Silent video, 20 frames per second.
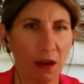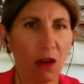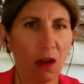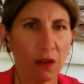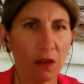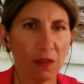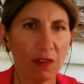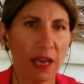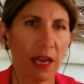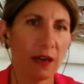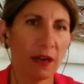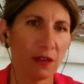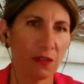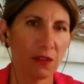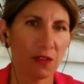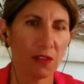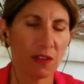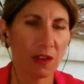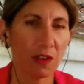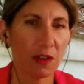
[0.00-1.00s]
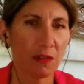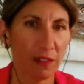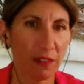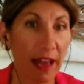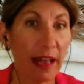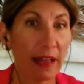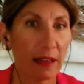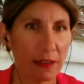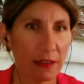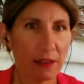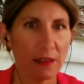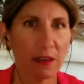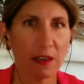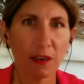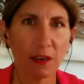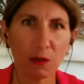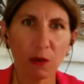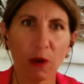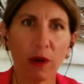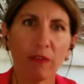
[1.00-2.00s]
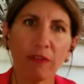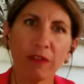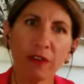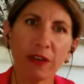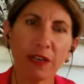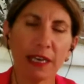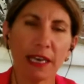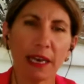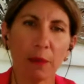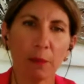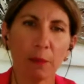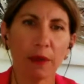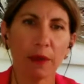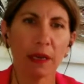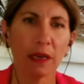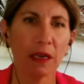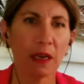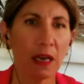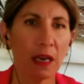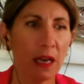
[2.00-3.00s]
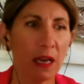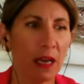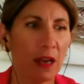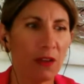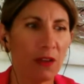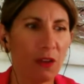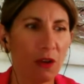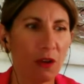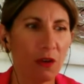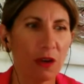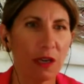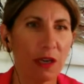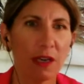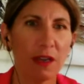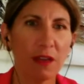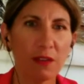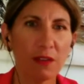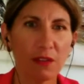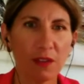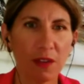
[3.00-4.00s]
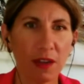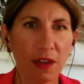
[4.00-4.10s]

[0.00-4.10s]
all of that is still valid in a crowdfunding campaign. So, in his